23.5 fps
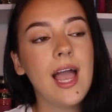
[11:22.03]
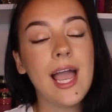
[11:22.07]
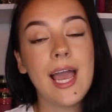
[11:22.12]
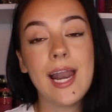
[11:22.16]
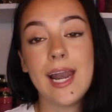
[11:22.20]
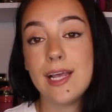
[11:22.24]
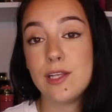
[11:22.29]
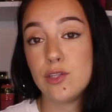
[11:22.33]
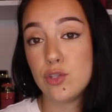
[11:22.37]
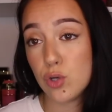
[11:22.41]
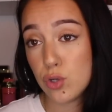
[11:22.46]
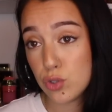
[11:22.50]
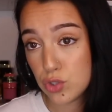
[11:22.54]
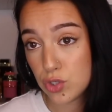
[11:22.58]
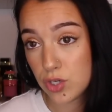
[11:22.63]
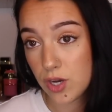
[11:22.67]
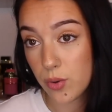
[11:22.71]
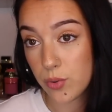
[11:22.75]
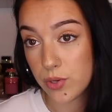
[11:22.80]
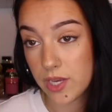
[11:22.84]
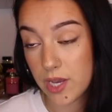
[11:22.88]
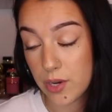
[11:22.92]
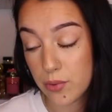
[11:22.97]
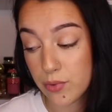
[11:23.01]
And I told you I
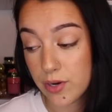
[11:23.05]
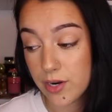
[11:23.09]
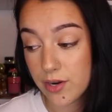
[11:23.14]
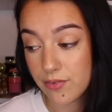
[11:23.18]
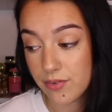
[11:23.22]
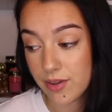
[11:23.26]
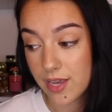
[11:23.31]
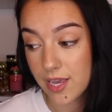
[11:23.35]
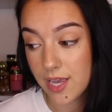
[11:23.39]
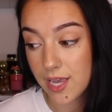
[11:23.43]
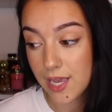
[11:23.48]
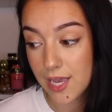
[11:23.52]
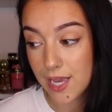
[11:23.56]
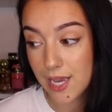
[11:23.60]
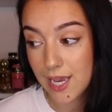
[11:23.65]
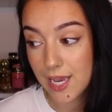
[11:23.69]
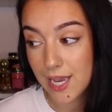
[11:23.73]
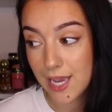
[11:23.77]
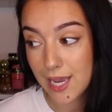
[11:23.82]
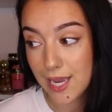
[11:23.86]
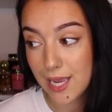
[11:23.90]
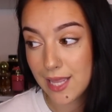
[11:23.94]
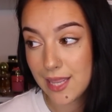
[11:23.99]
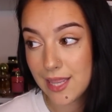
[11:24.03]
would get rid of it
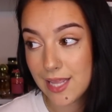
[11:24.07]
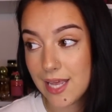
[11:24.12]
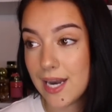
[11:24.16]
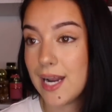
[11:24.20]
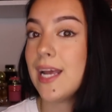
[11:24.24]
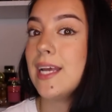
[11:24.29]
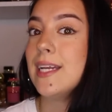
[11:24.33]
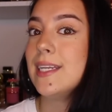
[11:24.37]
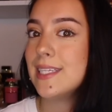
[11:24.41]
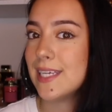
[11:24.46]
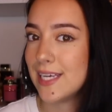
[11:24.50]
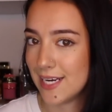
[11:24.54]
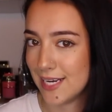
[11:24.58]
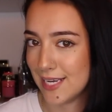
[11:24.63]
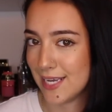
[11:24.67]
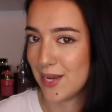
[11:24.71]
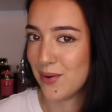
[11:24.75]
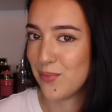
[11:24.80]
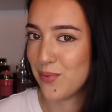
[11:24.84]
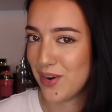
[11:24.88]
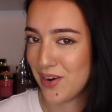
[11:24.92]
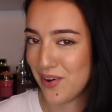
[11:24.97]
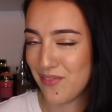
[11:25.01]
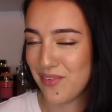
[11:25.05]
and then I didn't
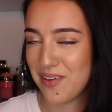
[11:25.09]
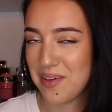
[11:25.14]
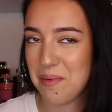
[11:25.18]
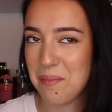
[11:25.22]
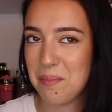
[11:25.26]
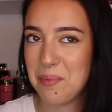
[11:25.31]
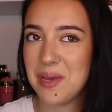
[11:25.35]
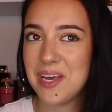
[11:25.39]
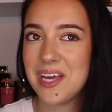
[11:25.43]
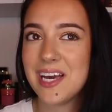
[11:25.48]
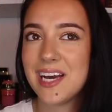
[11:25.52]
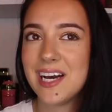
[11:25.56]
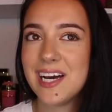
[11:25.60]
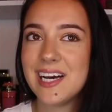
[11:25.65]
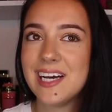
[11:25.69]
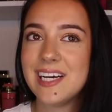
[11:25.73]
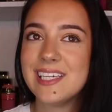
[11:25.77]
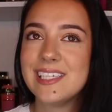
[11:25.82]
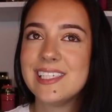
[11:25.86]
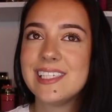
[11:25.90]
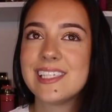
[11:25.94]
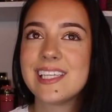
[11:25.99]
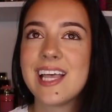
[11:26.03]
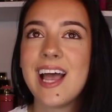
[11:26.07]
get rid of it
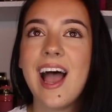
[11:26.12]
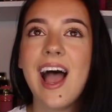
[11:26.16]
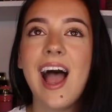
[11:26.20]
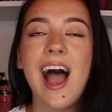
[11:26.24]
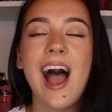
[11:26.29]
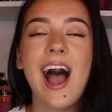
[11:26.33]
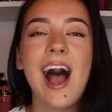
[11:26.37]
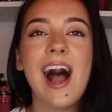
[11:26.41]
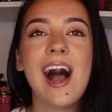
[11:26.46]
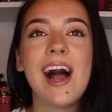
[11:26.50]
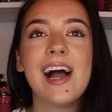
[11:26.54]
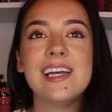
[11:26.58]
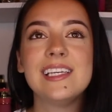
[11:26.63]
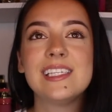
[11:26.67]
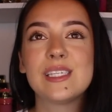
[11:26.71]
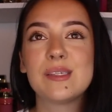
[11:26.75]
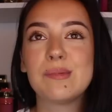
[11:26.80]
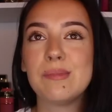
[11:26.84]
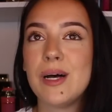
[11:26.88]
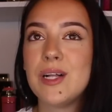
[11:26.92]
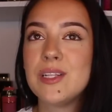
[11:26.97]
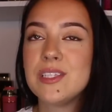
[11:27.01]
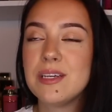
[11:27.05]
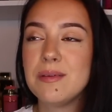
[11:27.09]
because I
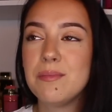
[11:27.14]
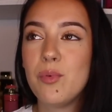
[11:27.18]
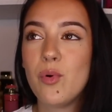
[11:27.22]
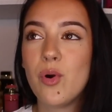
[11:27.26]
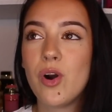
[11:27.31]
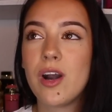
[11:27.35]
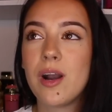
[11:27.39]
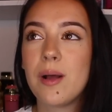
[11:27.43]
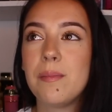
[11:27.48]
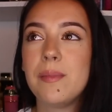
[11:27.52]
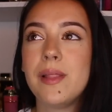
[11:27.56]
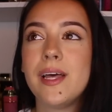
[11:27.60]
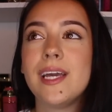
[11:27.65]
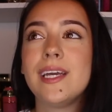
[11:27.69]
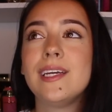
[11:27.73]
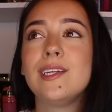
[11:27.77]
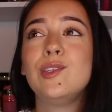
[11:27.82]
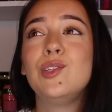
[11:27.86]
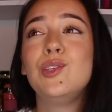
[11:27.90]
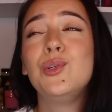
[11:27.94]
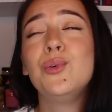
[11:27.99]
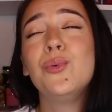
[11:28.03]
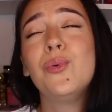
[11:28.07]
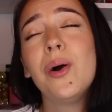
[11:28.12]
smelled it more and I'm
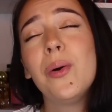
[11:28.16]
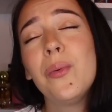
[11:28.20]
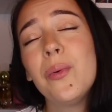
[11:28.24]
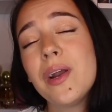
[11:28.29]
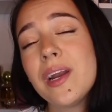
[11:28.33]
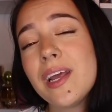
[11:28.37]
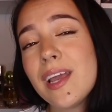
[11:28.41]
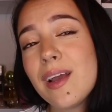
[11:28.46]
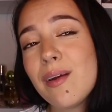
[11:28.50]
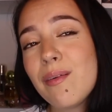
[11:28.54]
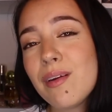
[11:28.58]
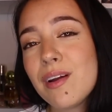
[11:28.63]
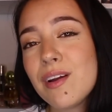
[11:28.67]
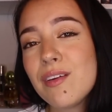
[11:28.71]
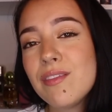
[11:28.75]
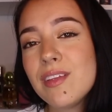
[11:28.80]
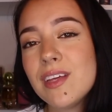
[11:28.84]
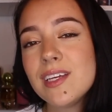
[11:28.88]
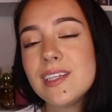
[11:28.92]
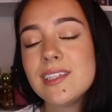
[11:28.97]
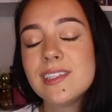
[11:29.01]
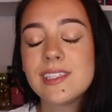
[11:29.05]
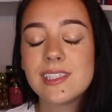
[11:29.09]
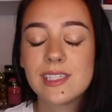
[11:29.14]
like, do I want to get rid of
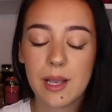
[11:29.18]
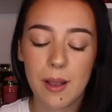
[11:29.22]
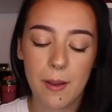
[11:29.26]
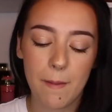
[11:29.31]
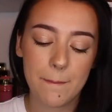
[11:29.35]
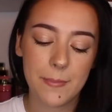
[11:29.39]
this?